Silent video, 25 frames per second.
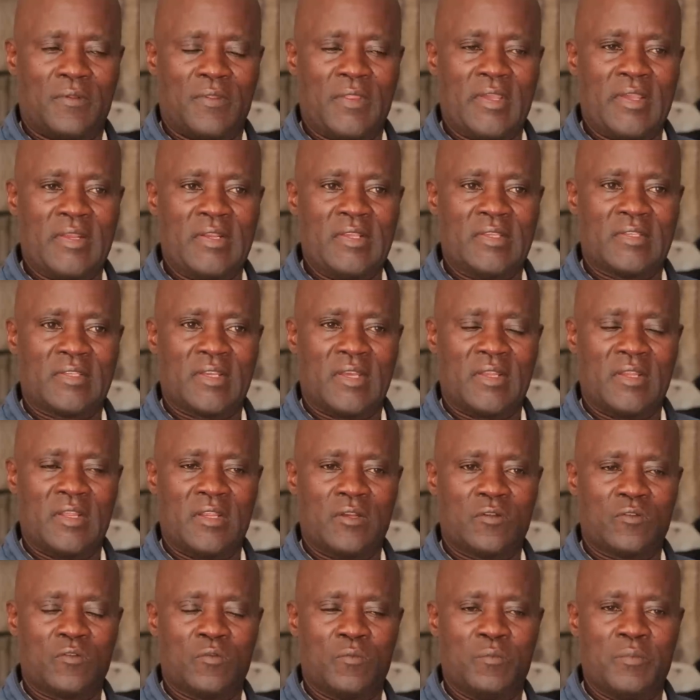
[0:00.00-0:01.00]
they
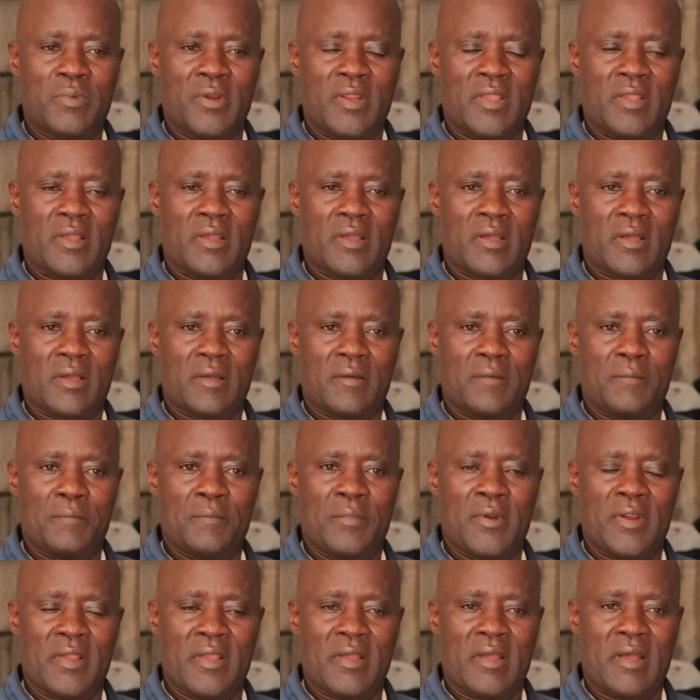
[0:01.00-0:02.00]
decided to
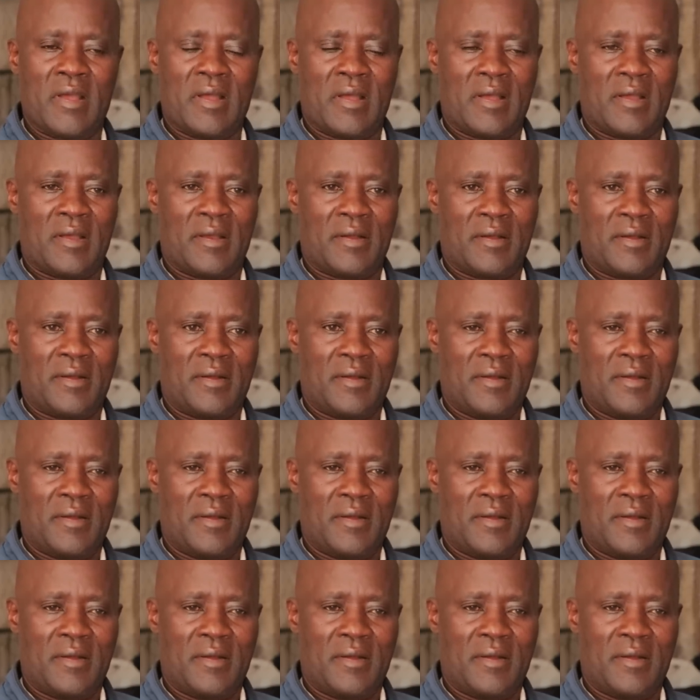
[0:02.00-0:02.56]
bring her